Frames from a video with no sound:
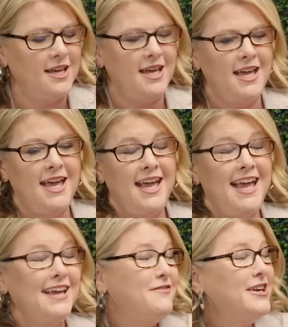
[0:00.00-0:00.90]
Yeah.
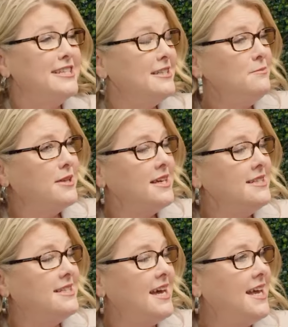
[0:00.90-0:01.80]
And very simply, He
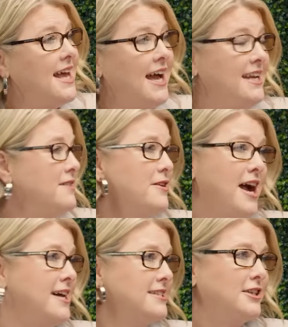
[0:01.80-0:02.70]
said, I never
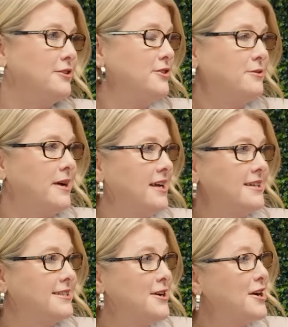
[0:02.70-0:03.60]
asked you to write
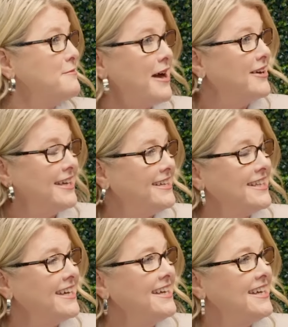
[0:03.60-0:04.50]
a song about
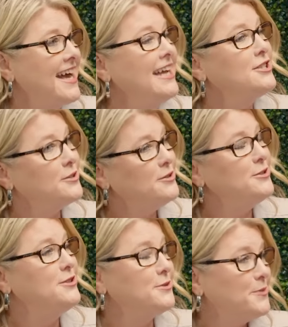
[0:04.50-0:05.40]
healing. Whoa. I told
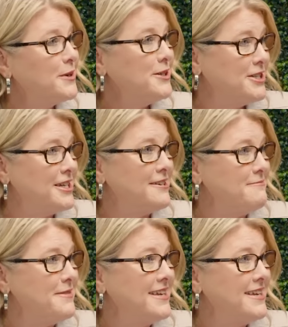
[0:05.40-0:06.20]
you to worship.